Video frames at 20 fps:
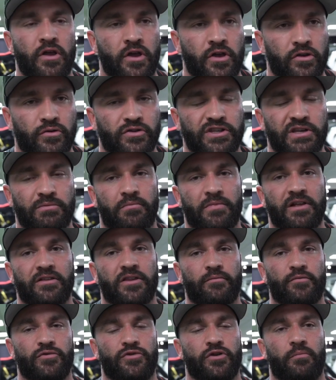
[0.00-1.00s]
using
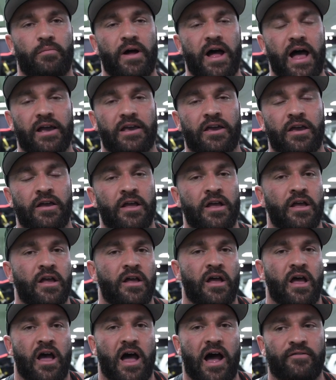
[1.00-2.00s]
momentum with your back.
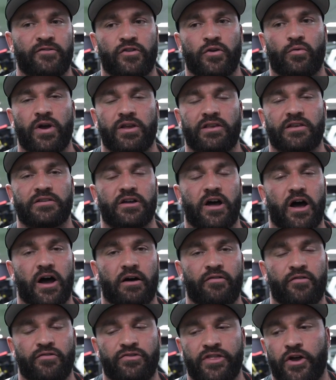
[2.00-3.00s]
Half the weight is
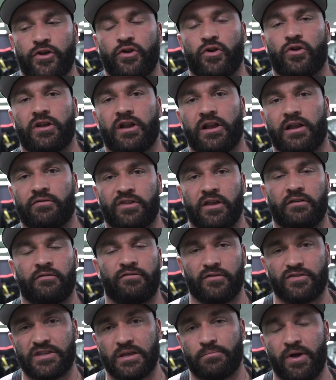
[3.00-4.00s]
off, now you're only lifting
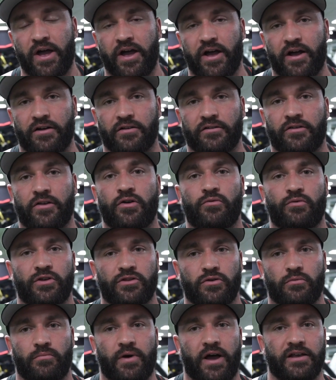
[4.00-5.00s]
50 pounds with
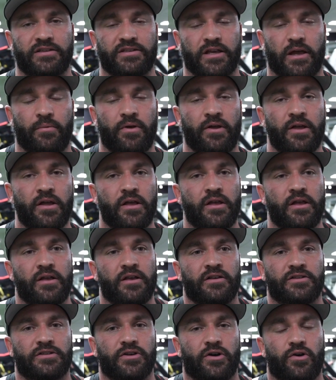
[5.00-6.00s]
your bicep.
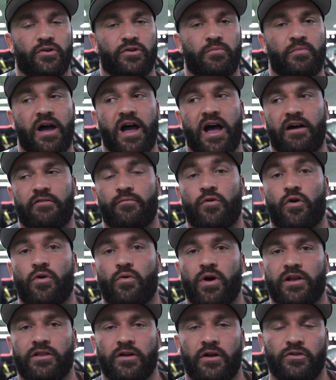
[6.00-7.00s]
So you might have more
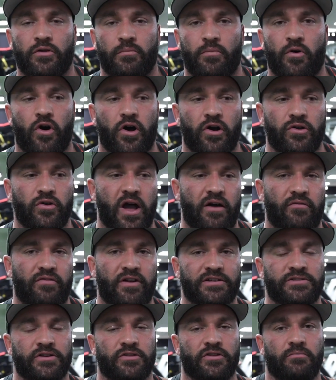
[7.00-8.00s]
weight on the bar, you have
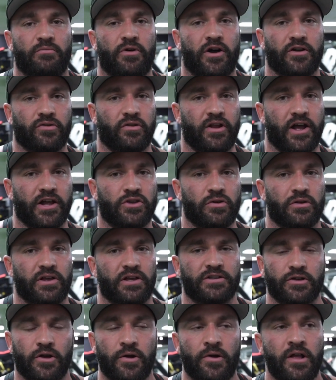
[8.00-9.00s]
less on the muscle actually.
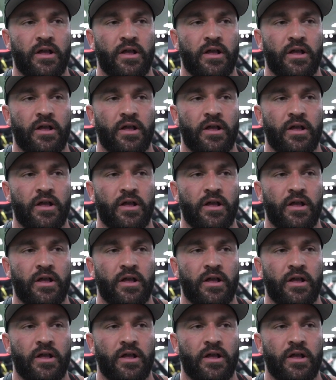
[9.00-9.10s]
So